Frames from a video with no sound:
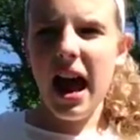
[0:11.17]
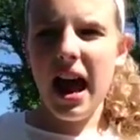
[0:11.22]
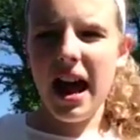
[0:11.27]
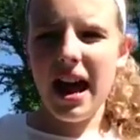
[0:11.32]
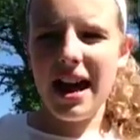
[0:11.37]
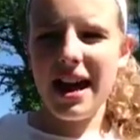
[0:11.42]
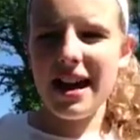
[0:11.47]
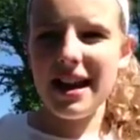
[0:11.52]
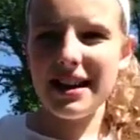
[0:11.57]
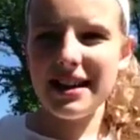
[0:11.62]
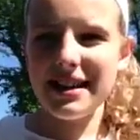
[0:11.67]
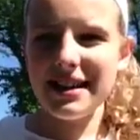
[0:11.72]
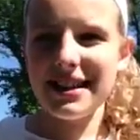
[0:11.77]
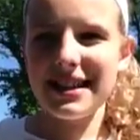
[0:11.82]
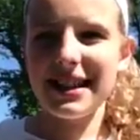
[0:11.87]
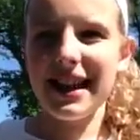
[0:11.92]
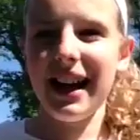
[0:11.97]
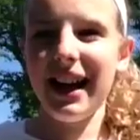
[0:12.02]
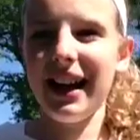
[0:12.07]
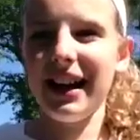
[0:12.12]

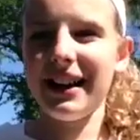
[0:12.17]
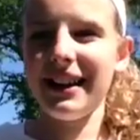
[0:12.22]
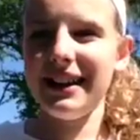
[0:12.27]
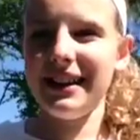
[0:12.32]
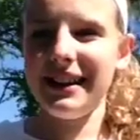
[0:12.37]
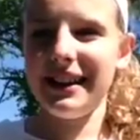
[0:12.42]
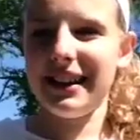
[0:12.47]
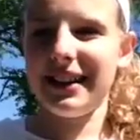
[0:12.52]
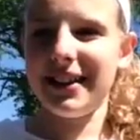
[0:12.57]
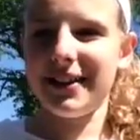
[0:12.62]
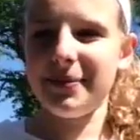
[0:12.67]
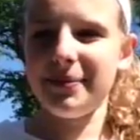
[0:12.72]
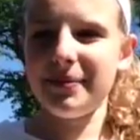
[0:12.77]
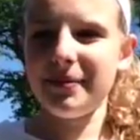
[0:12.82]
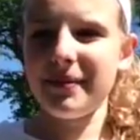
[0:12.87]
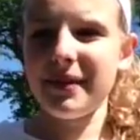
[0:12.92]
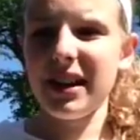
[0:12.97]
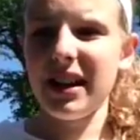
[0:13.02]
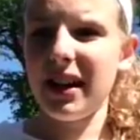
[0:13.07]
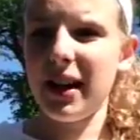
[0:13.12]
And yeah,
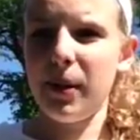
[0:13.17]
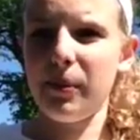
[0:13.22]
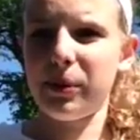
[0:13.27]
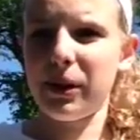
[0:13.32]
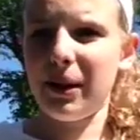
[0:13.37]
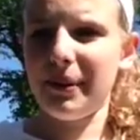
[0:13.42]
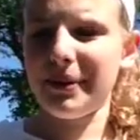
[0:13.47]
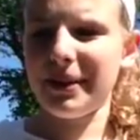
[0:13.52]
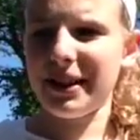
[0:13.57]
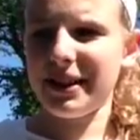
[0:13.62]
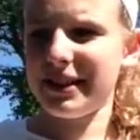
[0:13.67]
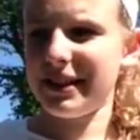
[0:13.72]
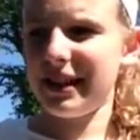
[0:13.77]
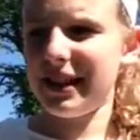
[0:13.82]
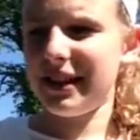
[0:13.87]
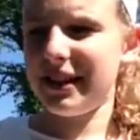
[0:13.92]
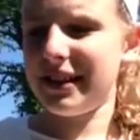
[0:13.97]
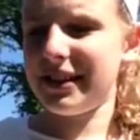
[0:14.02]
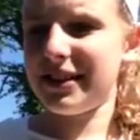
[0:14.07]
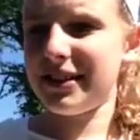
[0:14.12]
I'm probably going to
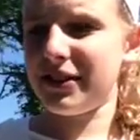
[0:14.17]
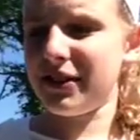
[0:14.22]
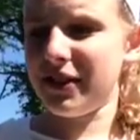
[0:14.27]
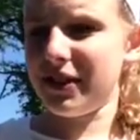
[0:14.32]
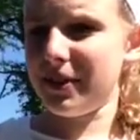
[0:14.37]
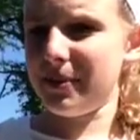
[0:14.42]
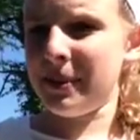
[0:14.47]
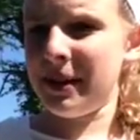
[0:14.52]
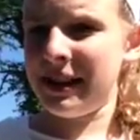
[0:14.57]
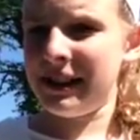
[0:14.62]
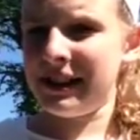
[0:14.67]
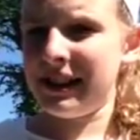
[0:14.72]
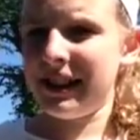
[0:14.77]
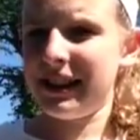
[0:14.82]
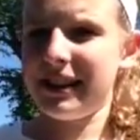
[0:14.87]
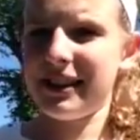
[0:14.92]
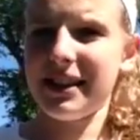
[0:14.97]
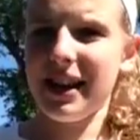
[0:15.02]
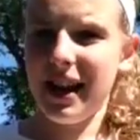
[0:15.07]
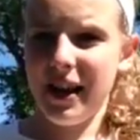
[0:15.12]
say this is just
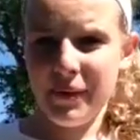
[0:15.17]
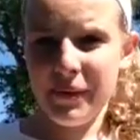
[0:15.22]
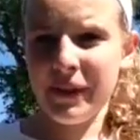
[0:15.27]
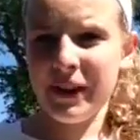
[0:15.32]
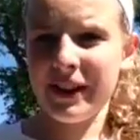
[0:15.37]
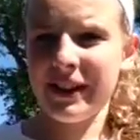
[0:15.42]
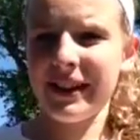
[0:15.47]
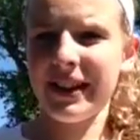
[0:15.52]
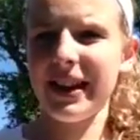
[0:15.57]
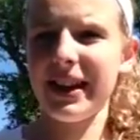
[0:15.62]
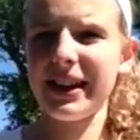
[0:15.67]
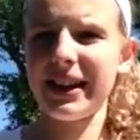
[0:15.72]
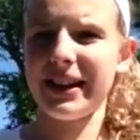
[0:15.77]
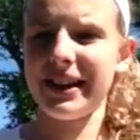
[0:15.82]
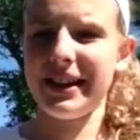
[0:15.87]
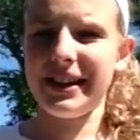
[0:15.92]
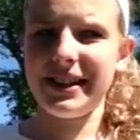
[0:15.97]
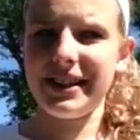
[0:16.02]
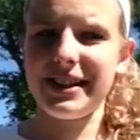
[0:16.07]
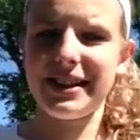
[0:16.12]
amazing to everything
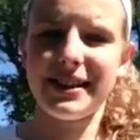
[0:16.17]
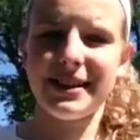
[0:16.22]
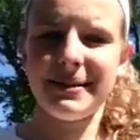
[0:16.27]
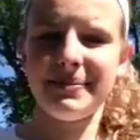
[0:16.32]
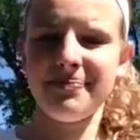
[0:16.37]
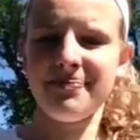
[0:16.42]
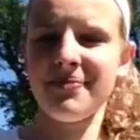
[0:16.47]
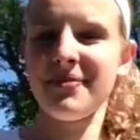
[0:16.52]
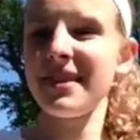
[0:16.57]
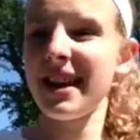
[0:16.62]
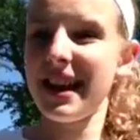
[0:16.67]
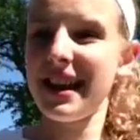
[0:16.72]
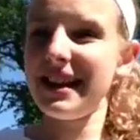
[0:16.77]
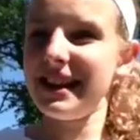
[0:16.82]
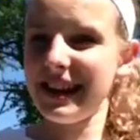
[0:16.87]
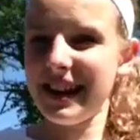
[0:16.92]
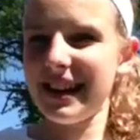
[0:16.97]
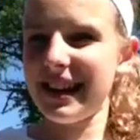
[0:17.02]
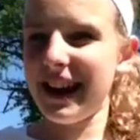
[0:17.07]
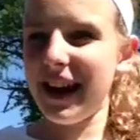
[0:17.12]
because,
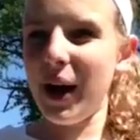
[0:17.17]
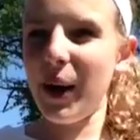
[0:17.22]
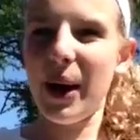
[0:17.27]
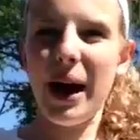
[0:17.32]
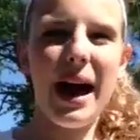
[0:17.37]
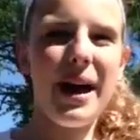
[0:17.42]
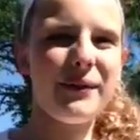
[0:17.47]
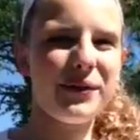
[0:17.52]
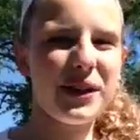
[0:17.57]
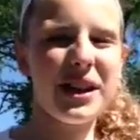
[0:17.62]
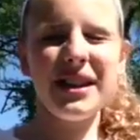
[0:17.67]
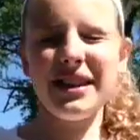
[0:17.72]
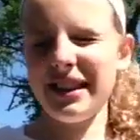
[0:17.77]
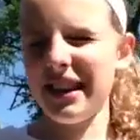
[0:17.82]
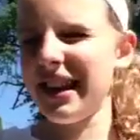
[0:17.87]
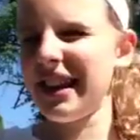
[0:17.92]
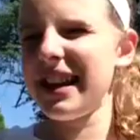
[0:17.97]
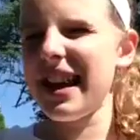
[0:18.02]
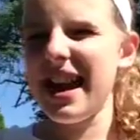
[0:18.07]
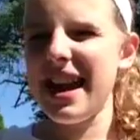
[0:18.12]
you know,
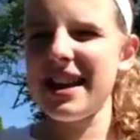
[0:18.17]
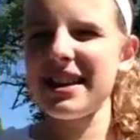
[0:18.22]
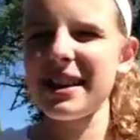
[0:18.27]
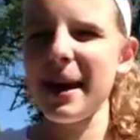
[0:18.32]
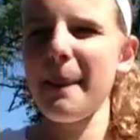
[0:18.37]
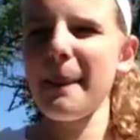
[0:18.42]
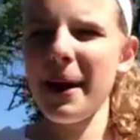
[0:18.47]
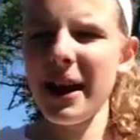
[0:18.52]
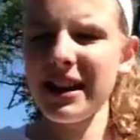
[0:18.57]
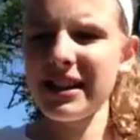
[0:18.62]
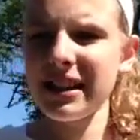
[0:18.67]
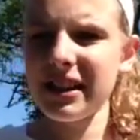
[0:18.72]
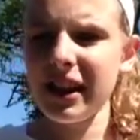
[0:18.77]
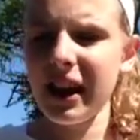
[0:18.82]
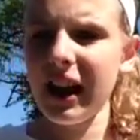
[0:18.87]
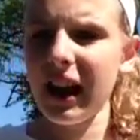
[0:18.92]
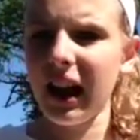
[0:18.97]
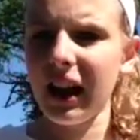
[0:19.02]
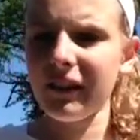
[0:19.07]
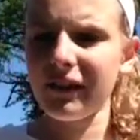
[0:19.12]
everything is amazing
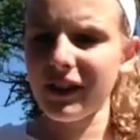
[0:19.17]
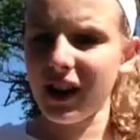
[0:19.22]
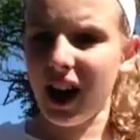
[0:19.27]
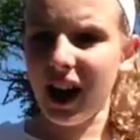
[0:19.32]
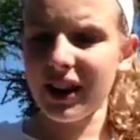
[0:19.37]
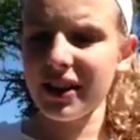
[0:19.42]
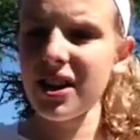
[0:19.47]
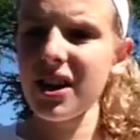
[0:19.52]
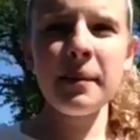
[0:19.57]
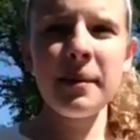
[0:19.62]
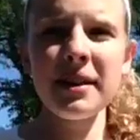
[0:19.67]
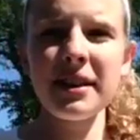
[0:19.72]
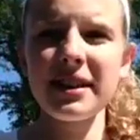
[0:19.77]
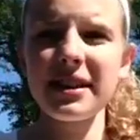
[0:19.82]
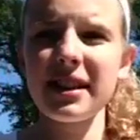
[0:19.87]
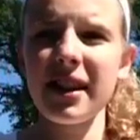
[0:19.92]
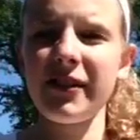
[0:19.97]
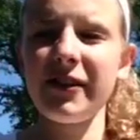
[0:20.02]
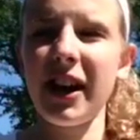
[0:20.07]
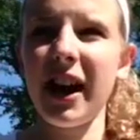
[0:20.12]
that I've got. Some of the
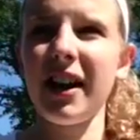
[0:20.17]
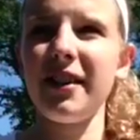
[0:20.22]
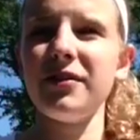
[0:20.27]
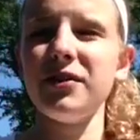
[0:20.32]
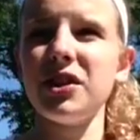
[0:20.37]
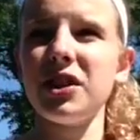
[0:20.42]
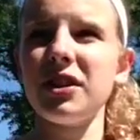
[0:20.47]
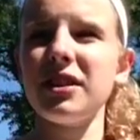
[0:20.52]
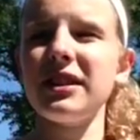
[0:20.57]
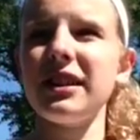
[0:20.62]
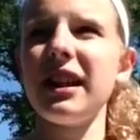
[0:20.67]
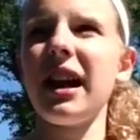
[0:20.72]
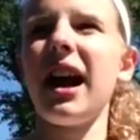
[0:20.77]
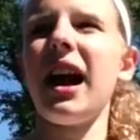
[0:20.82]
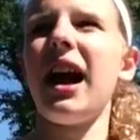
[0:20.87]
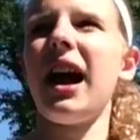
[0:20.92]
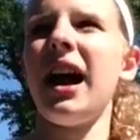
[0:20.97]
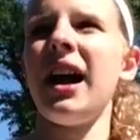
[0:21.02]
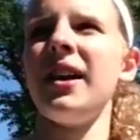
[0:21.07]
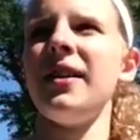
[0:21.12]
stuff I've just,
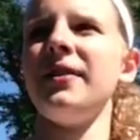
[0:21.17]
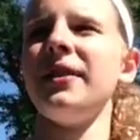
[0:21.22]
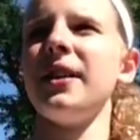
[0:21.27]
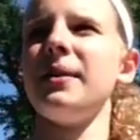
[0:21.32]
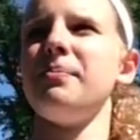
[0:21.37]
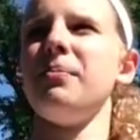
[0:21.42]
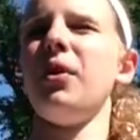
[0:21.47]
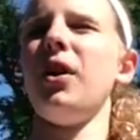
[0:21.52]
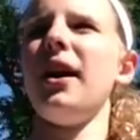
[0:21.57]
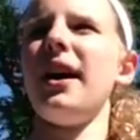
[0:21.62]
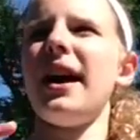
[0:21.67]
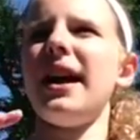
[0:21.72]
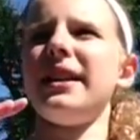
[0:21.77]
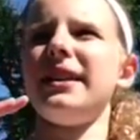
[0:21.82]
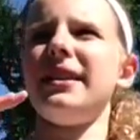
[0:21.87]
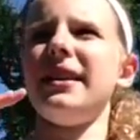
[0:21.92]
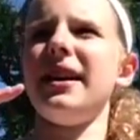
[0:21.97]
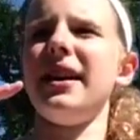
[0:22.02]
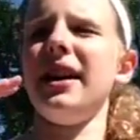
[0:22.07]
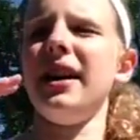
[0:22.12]
I've like bought
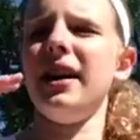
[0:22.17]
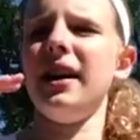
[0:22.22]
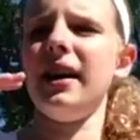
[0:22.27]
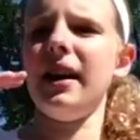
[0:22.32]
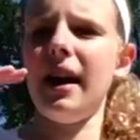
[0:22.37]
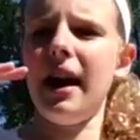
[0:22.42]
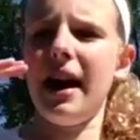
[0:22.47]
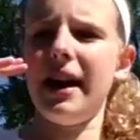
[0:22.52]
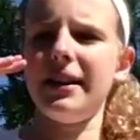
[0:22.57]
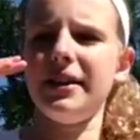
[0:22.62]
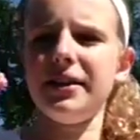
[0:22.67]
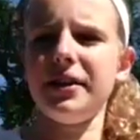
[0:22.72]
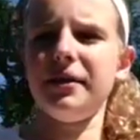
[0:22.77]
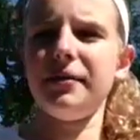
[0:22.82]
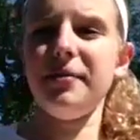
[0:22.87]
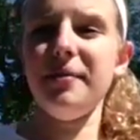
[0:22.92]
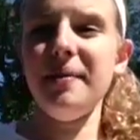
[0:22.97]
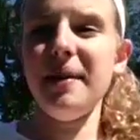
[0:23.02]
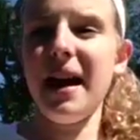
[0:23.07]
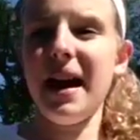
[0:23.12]
at the end
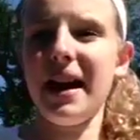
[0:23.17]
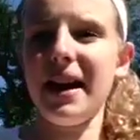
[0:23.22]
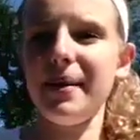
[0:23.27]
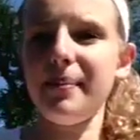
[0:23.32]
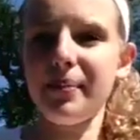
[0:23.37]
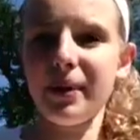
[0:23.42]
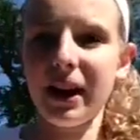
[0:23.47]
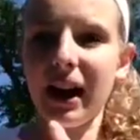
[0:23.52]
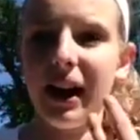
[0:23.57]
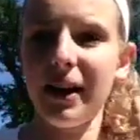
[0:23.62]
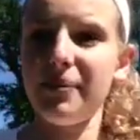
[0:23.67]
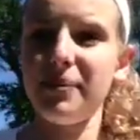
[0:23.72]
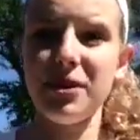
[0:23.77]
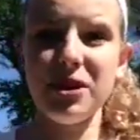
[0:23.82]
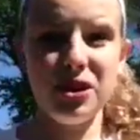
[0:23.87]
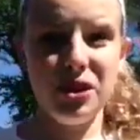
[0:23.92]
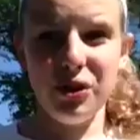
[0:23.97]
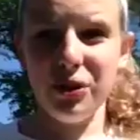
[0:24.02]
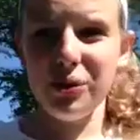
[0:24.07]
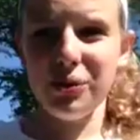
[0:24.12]
of May, but I've
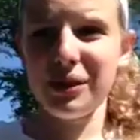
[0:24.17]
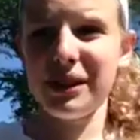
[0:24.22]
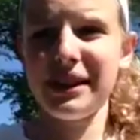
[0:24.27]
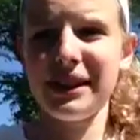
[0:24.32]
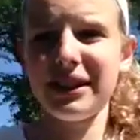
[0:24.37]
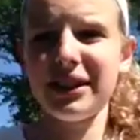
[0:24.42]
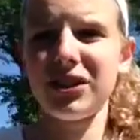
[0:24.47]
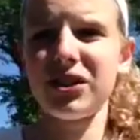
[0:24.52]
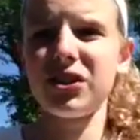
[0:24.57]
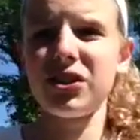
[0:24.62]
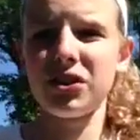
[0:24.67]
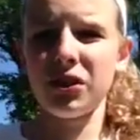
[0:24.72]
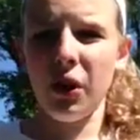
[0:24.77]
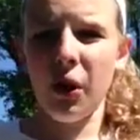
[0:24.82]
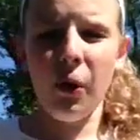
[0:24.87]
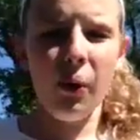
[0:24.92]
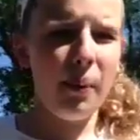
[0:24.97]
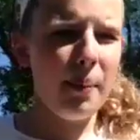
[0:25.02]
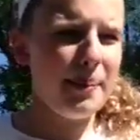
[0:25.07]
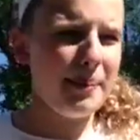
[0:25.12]
been using
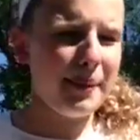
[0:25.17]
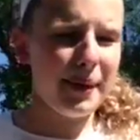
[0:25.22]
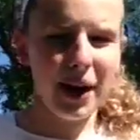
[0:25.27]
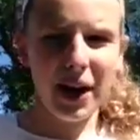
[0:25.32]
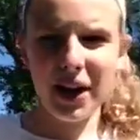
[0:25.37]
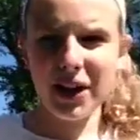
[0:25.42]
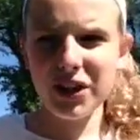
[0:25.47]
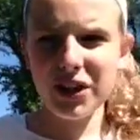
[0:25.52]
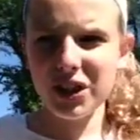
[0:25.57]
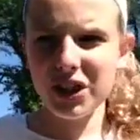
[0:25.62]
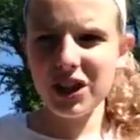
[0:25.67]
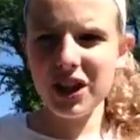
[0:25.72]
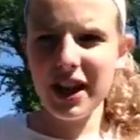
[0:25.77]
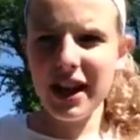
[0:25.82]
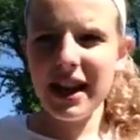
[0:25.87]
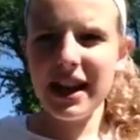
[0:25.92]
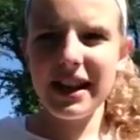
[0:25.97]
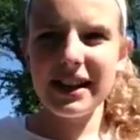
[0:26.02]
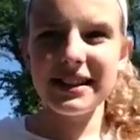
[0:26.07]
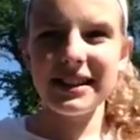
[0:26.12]
so much.
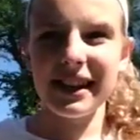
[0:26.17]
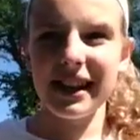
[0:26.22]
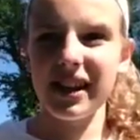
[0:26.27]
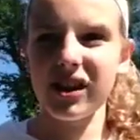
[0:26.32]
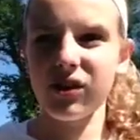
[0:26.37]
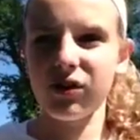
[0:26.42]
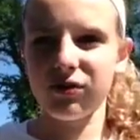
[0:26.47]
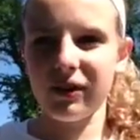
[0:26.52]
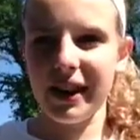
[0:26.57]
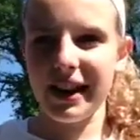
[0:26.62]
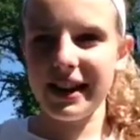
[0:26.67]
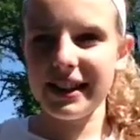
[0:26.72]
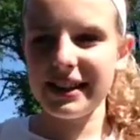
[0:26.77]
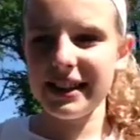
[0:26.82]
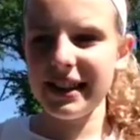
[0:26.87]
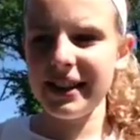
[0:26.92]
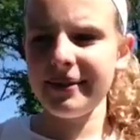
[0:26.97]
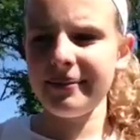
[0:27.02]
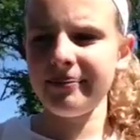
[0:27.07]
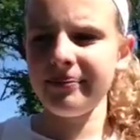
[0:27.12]
It's like
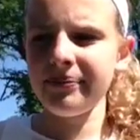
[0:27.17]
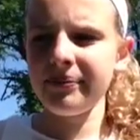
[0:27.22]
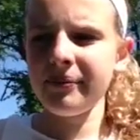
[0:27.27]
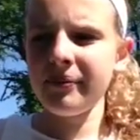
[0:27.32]
crazy.